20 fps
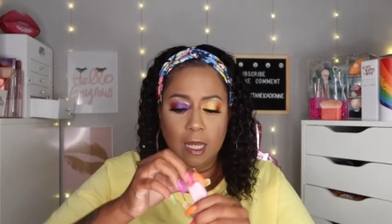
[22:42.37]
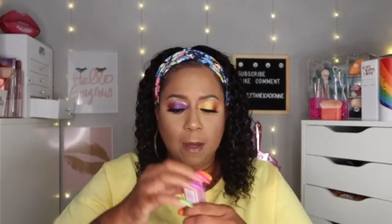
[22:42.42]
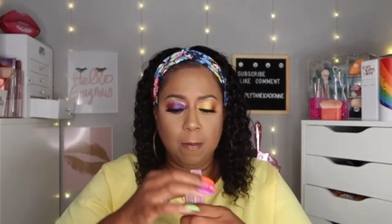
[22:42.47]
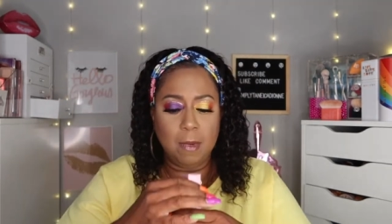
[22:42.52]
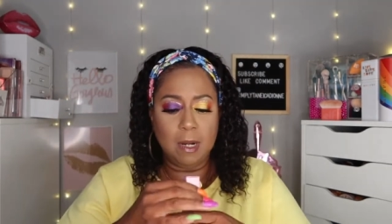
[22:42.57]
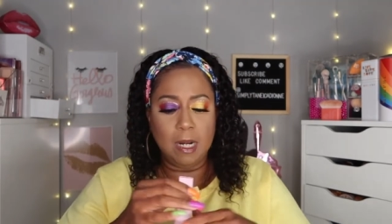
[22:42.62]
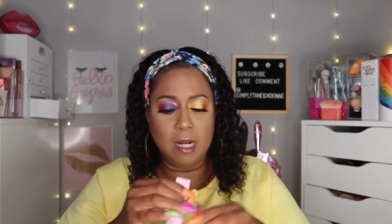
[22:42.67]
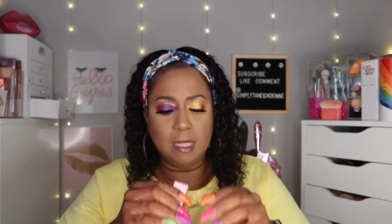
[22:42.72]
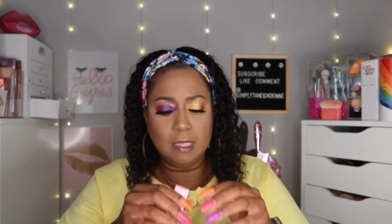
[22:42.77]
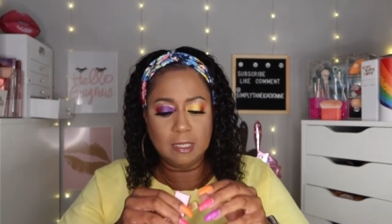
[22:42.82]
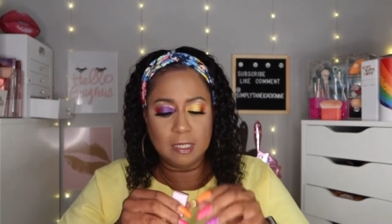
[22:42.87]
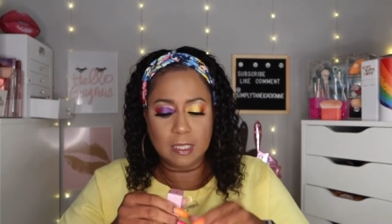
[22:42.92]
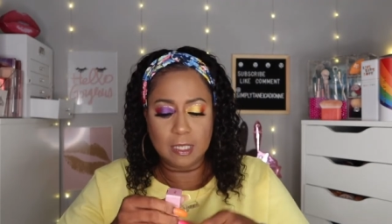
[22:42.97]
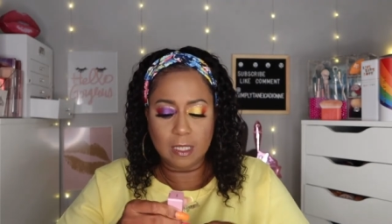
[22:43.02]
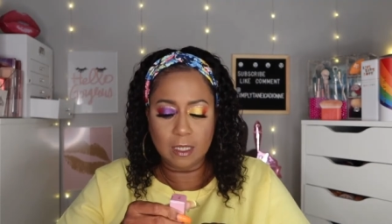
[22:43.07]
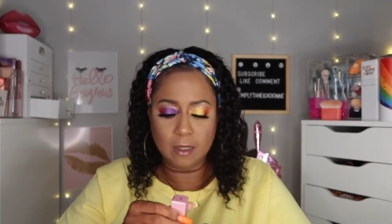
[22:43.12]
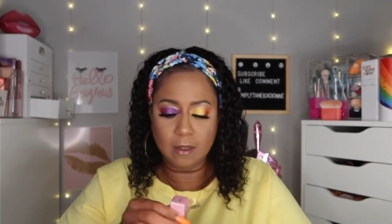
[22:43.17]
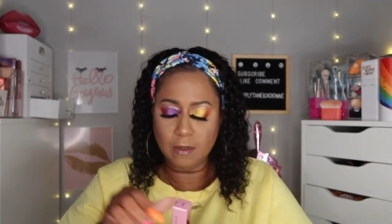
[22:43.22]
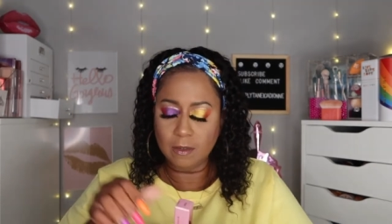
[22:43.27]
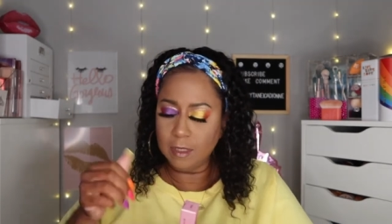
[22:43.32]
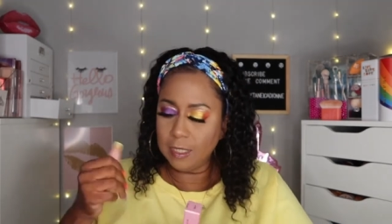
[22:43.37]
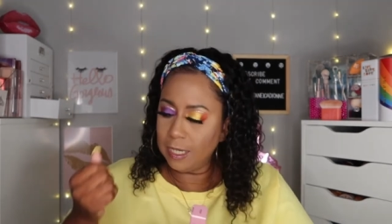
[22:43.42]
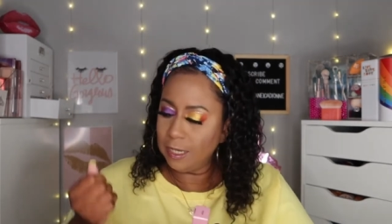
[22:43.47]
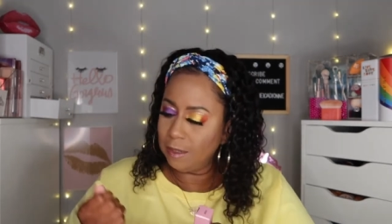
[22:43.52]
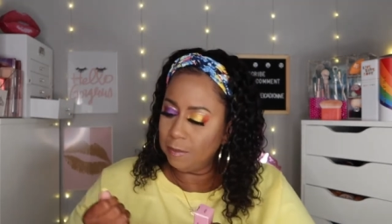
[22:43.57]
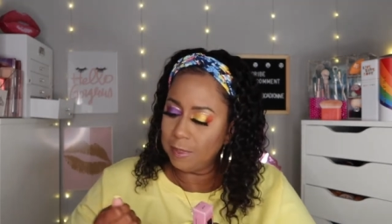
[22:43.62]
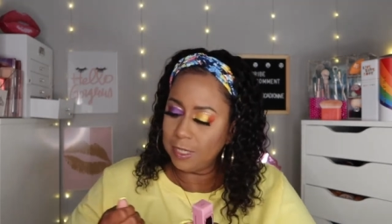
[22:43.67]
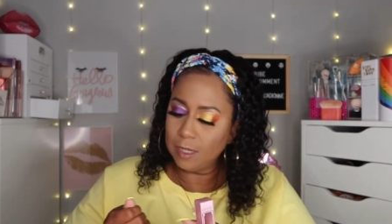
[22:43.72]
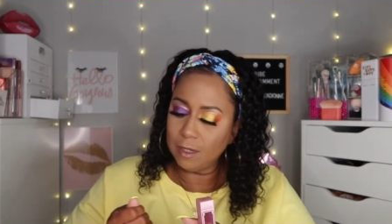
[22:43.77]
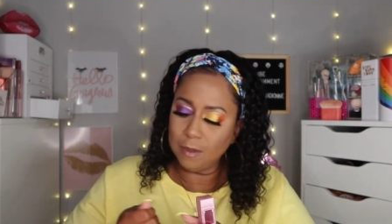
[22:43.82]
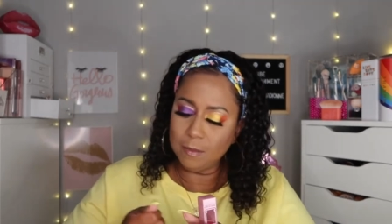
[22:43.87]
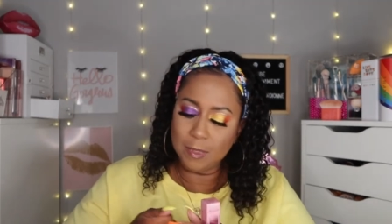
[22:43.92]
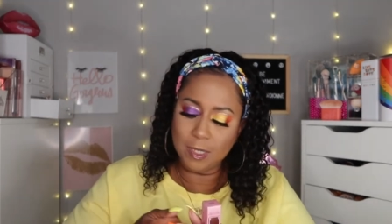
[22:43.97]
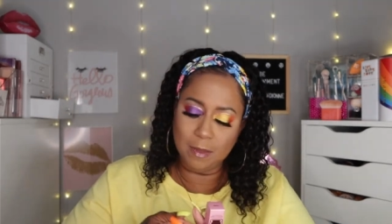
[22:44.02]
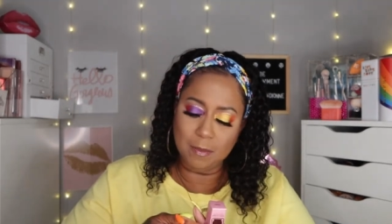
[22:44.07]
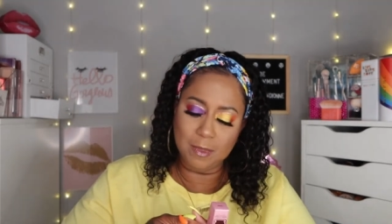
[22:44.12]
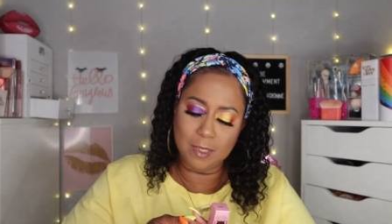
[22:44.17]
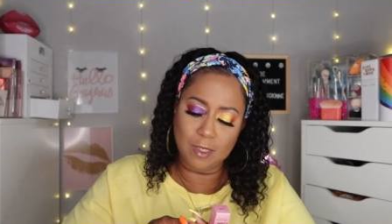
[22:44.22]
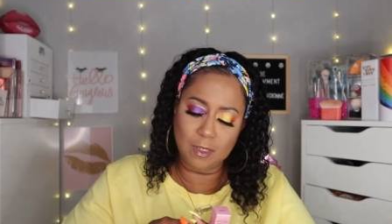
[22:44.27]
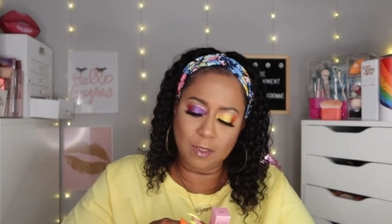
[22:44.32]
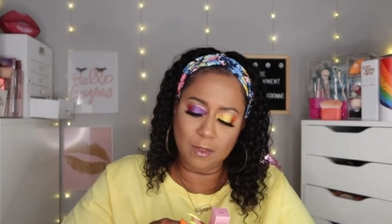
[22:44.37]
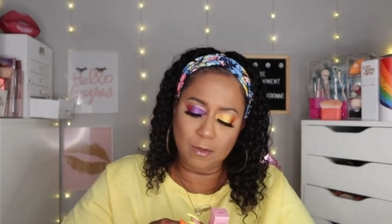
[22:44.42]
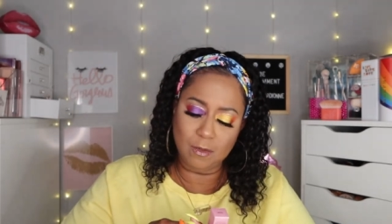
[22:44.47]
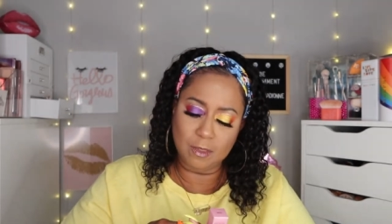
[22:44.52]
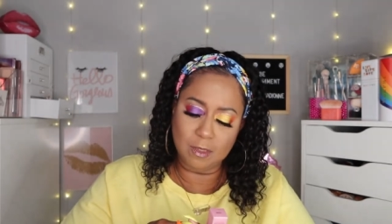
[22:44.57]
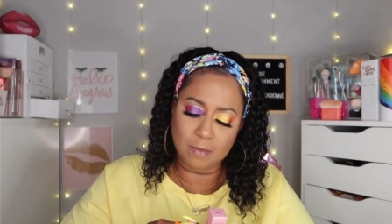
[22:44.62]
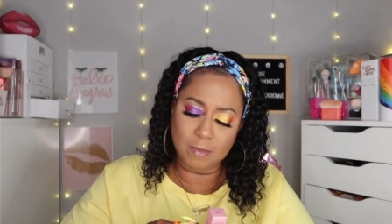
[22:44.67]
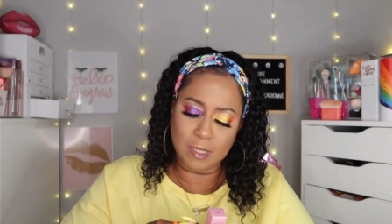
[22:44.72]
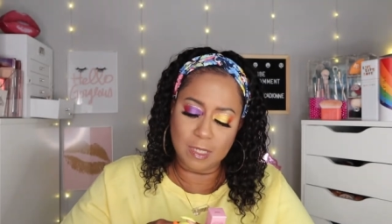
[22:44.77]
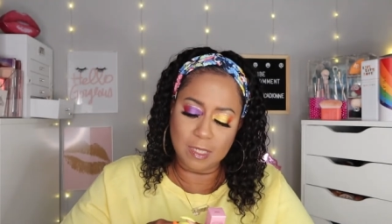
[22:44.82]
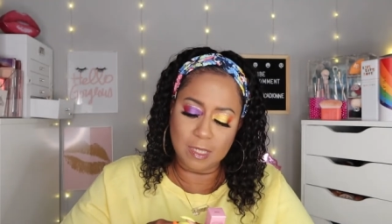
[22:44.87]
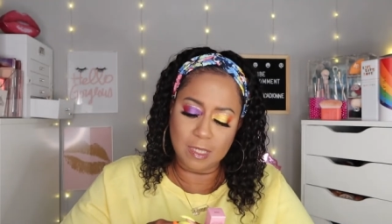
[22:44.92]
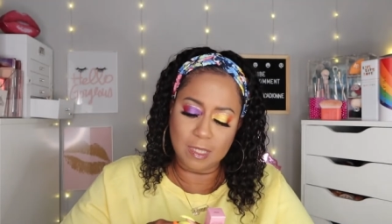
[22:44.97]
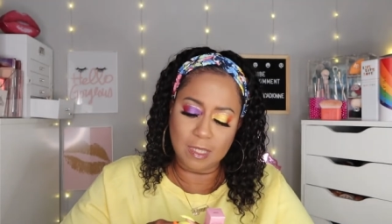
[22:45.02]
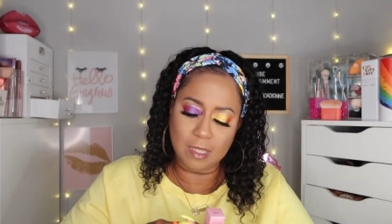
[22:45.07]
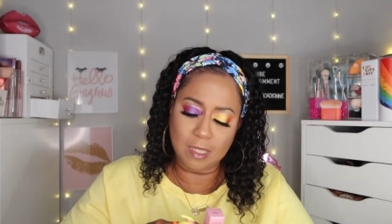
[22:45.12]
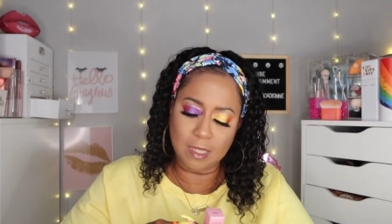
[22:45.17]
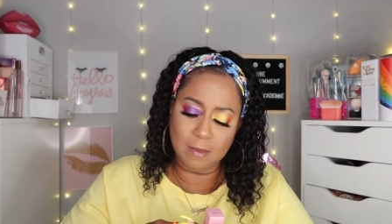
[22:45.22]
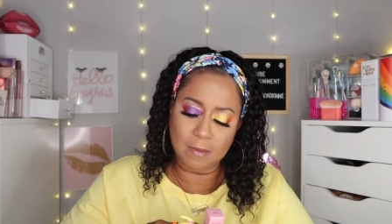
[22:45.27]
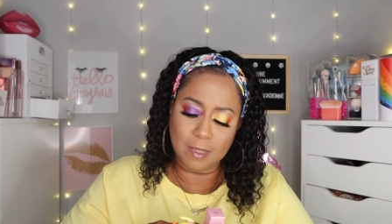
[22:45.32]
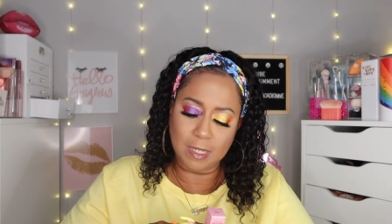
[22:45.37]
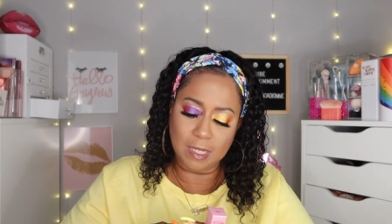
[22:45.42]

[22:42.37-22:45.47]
Bloodstain. Oh, now I'm not going to be able to use my thumb.